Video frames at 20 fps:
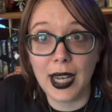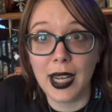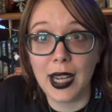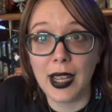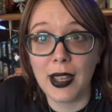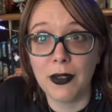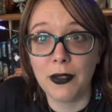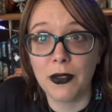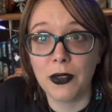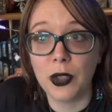
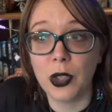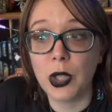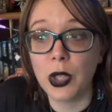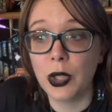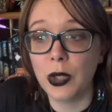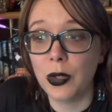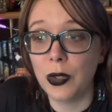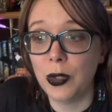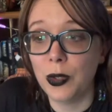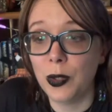If
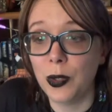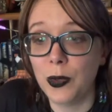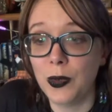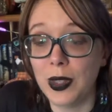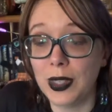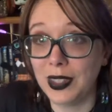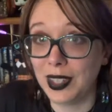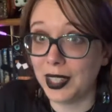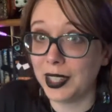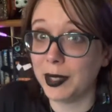you
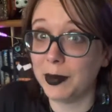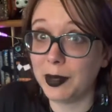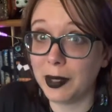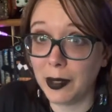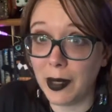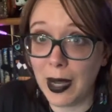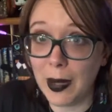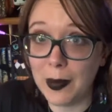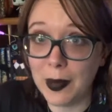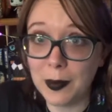feel like
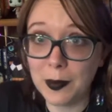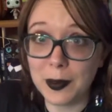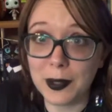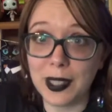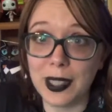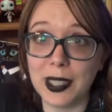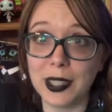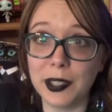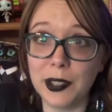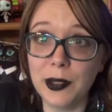subscribing,
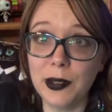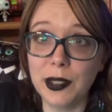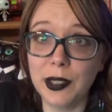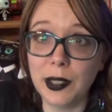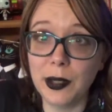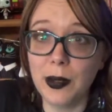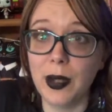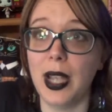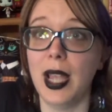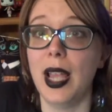please do
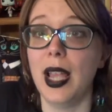so,